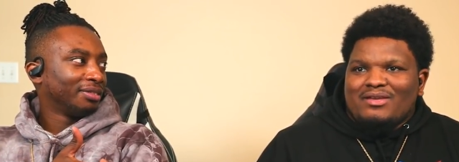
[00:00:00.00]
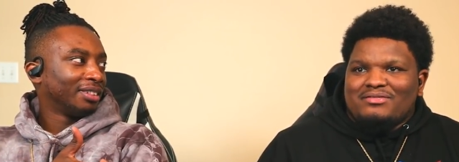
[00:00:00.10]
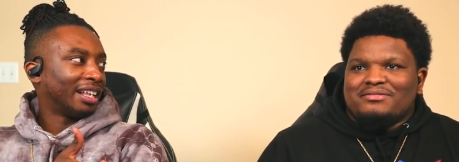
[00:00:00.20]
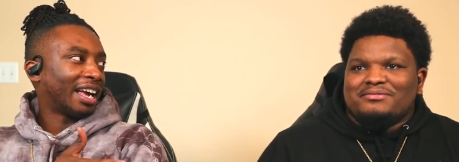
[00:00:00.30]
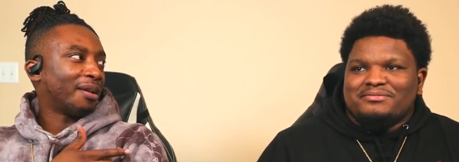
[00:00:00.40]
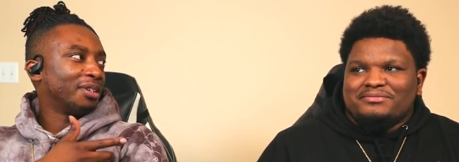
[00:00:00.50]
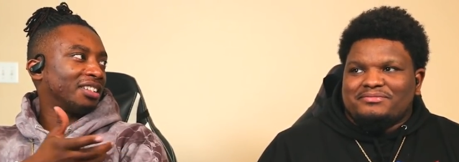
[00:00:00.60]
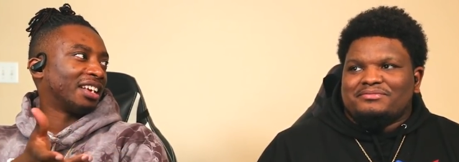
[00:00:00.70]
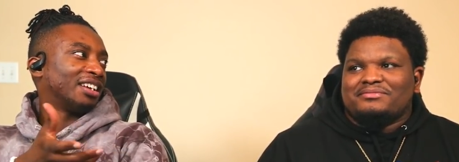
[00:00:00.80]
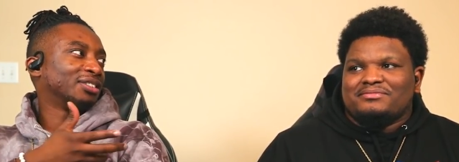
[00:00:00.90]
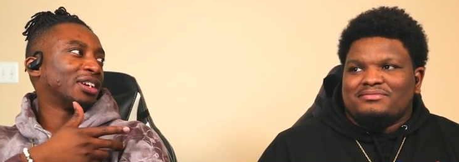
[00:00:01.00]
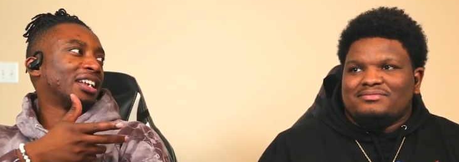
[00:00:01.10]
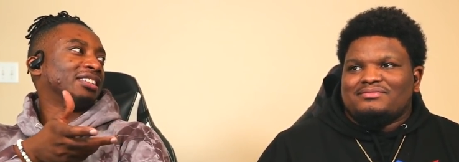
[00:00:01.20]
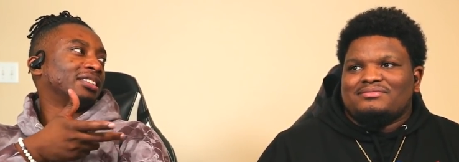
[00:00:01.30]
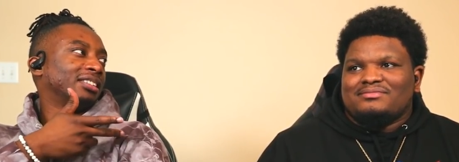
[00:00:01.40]
Speaker 1: like how many times you got
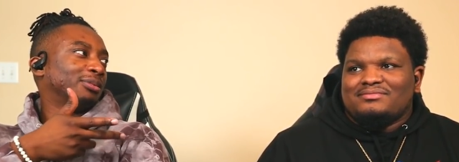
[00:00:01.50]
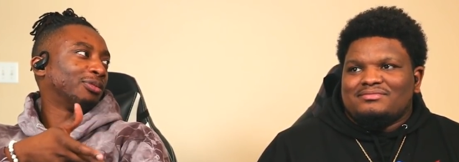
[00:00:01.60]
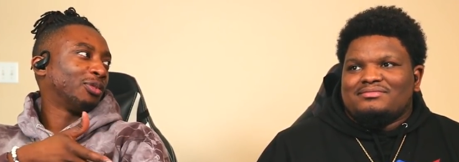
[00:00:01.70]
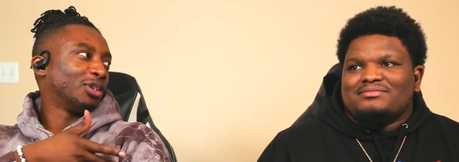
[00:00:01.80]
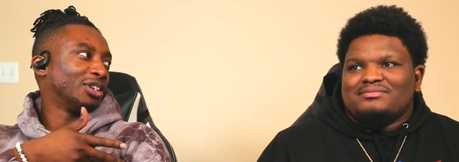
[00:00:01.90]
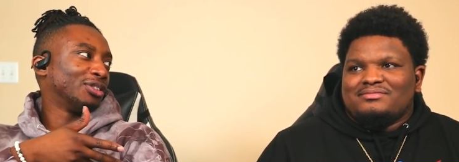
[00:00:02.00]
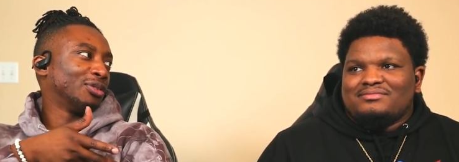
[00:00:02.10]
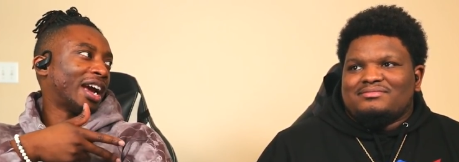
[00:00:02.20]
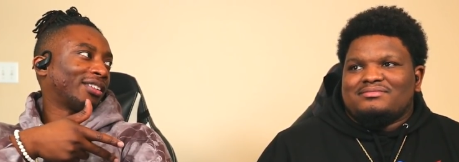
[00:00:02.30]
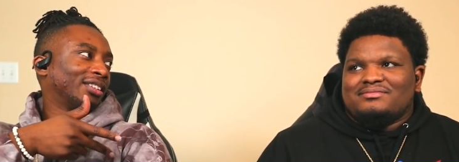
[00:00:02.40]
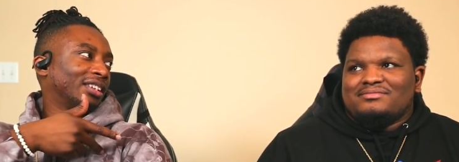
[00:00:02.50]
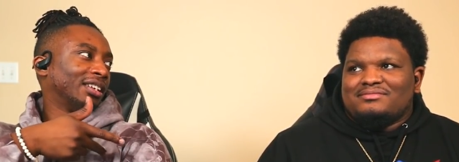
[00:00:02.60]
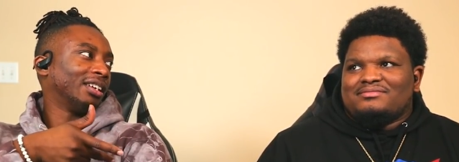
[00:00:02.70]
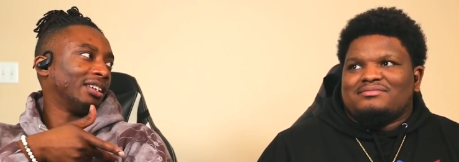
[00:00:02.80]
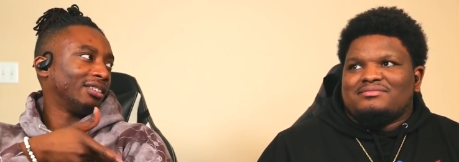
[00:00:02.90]
to see before you actually
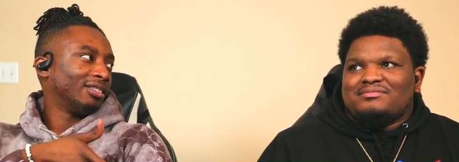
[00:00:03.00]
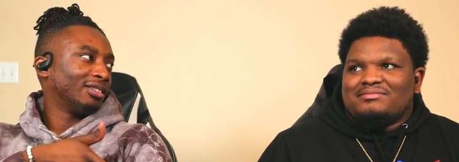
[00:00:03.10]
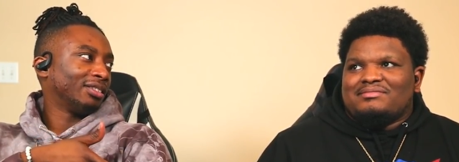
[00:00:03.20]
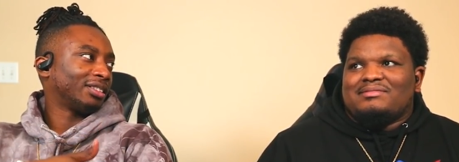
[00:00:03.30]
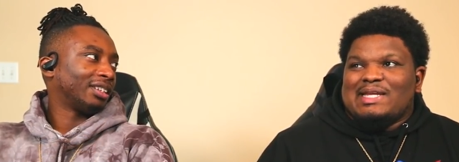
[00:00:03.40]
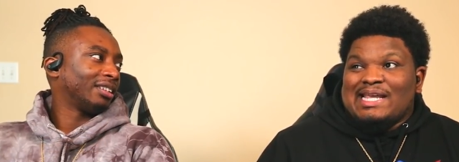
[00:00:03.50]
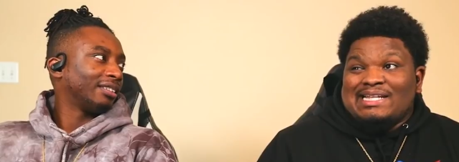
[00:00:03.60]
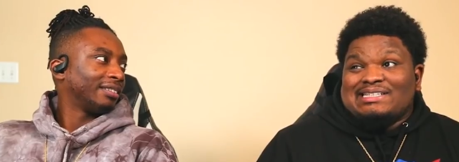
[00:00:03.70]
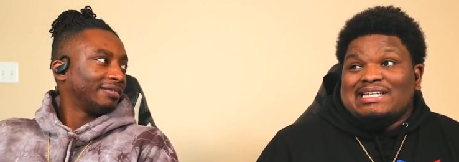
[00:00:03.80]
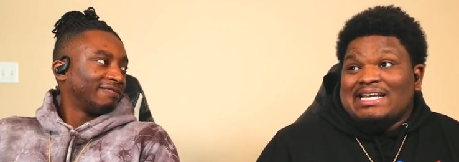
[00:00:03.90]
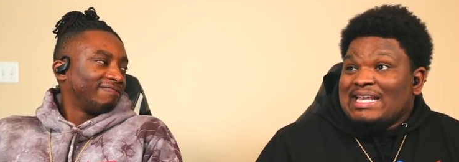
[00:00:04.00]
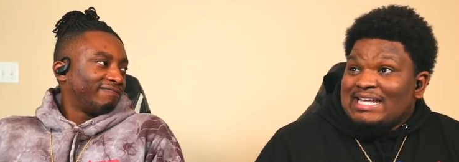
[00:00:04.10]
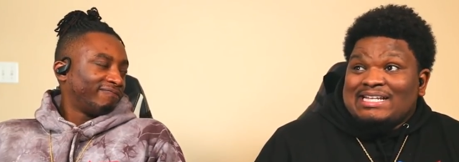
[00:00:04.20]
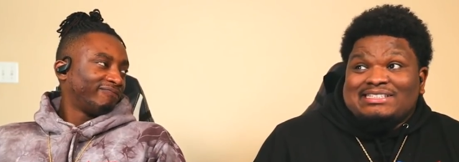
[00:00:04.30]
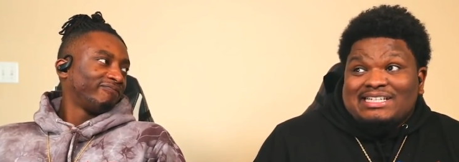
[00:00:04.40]
get hit? You know what I'm saying? It,
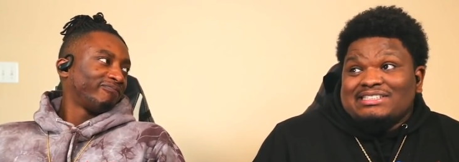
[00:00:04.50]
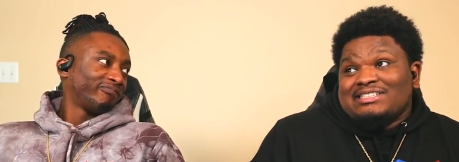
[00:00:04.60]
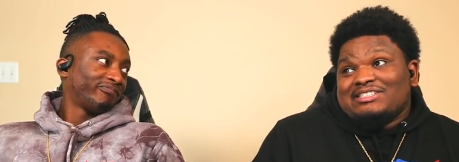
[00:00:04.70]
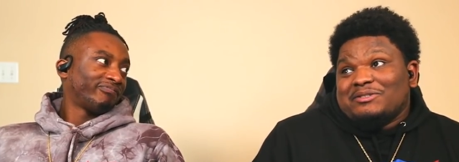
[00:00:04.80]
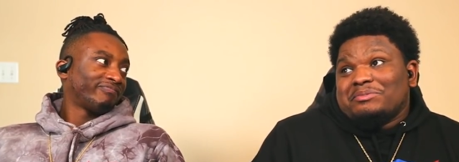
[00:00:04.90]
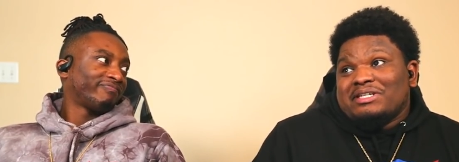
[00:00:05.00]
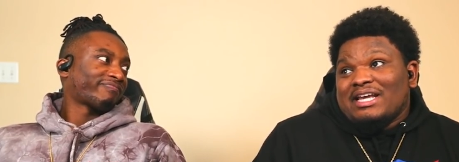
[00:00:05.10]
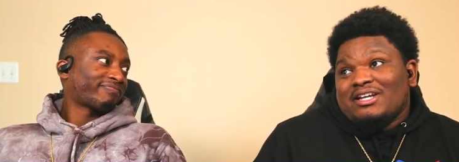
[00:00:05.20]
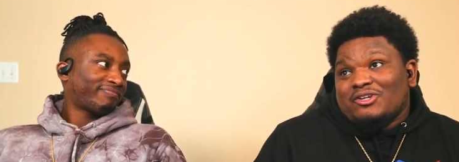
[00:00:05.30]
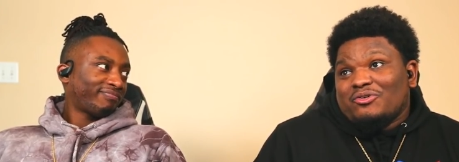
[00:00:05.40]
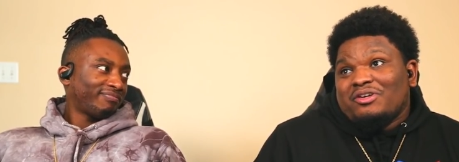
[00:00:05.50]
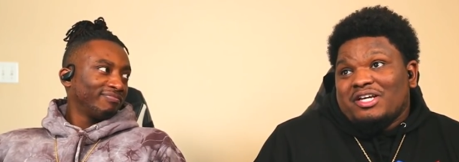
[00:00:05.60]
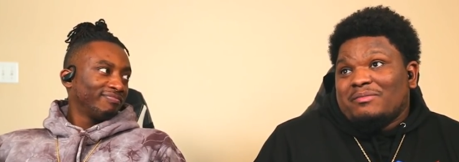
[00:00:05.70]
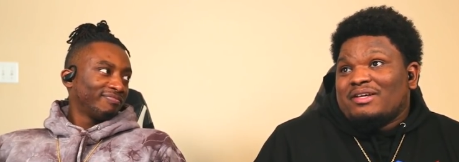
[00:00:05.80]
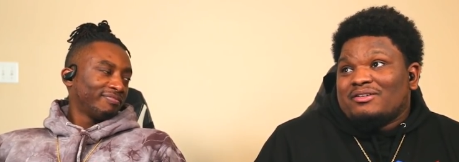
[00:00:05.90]
Speaker 2: in a sense, it should be Katakuri
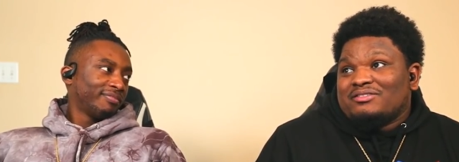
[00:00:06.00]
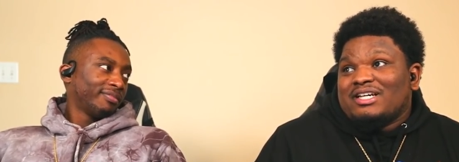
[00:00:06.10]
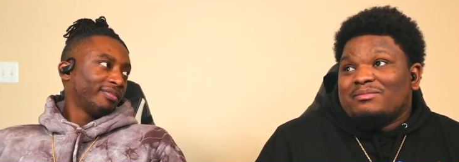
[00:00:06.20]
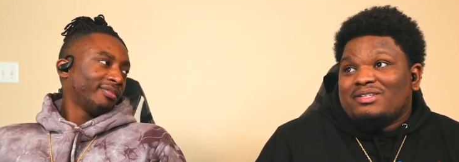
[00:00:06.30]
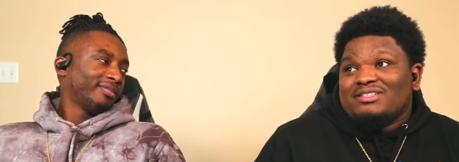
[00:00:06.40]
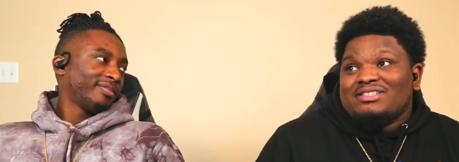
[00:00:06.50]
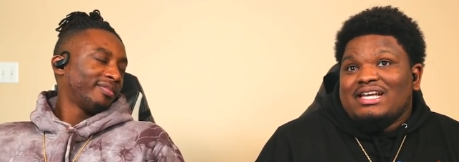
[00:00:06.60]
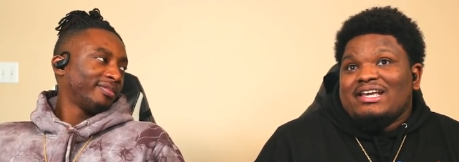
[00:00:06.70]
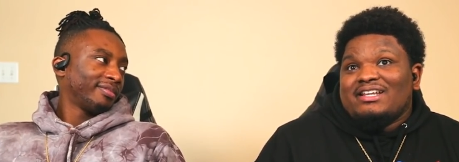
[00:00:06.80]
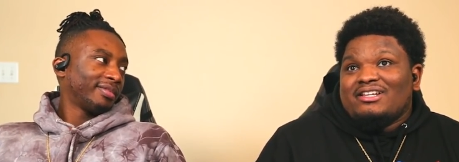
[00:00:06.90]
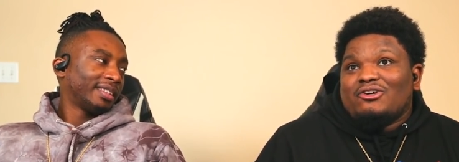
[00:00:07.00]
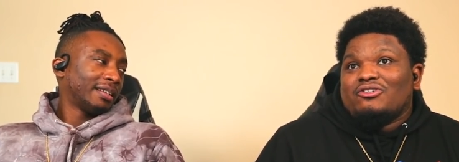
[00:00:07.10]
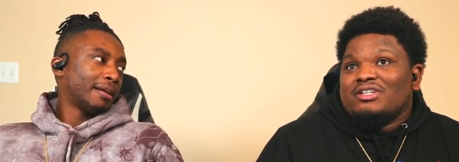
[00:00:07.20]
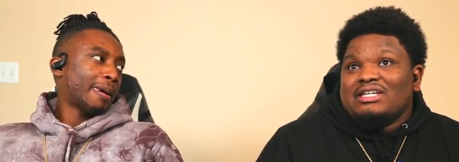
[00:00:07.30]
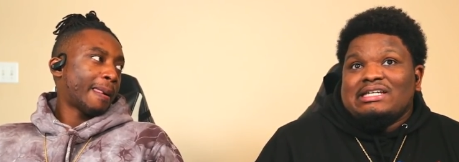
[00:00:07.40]
coming out on top because he had it
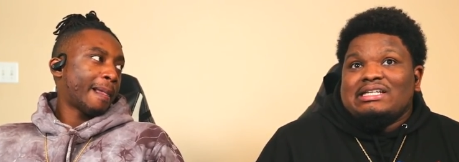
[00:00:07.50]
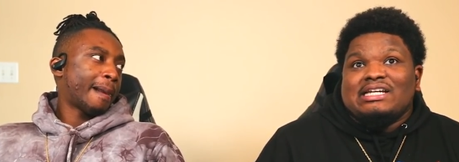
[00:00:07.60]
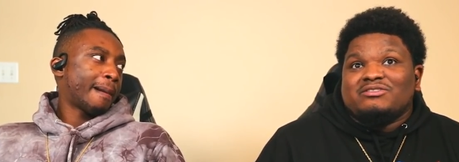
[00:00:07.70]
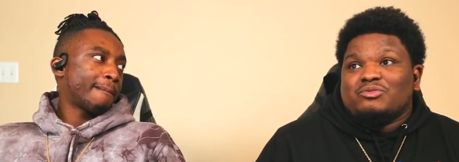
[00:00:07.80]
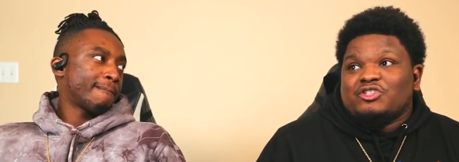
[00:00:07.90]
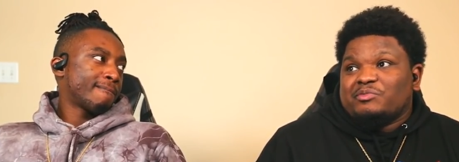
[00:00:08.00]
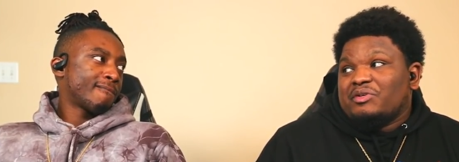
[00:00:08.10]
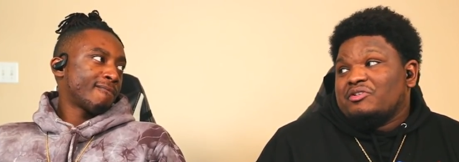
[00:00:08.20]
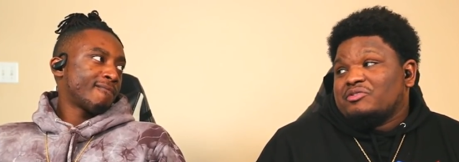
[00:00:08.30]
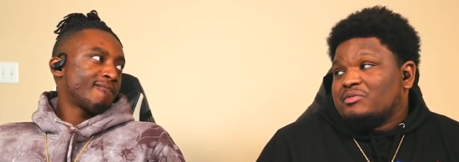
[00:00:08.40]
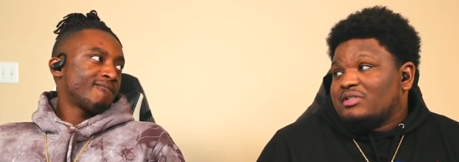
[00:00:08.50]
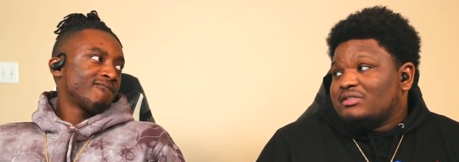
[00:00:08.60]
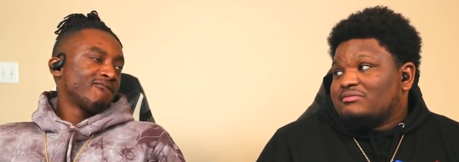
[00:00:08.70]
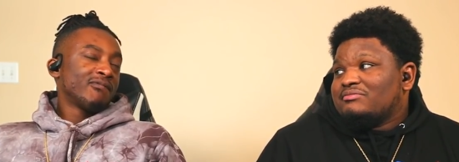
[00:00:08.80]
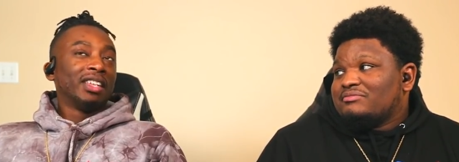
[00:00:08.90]
longer and he has more experience with
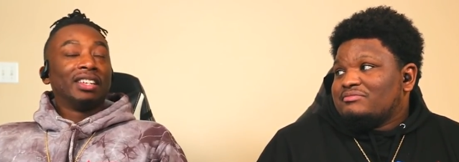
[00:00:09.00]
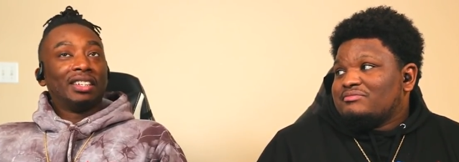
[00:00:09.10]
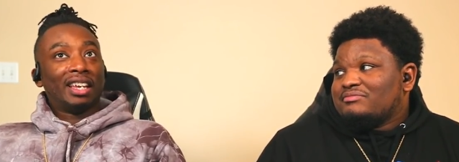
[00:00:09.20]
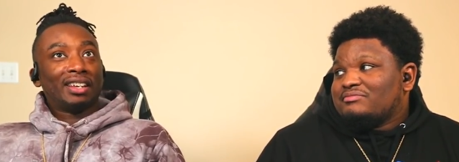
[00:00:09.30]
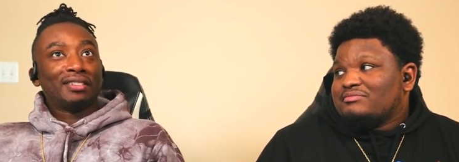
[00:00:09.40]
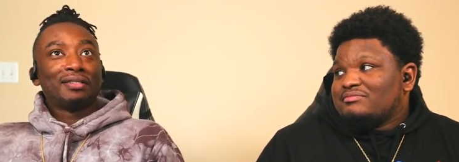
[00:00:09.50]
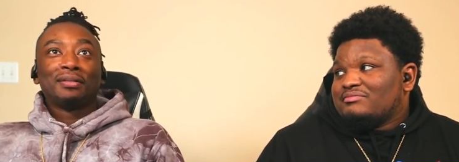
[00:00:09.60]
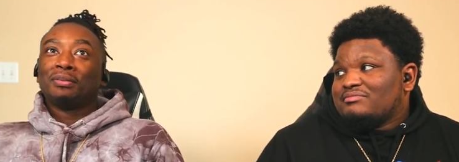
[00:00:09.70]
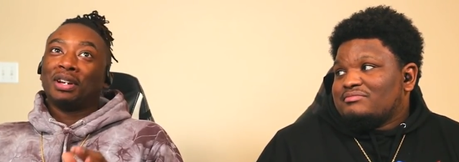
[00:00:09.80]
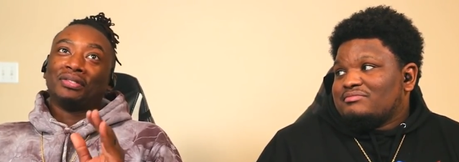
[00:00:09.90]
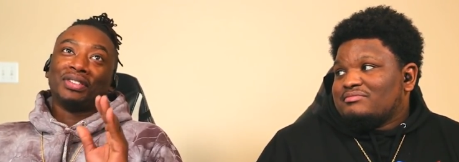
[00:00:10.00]
it.
Speaker 1: Yeah, but if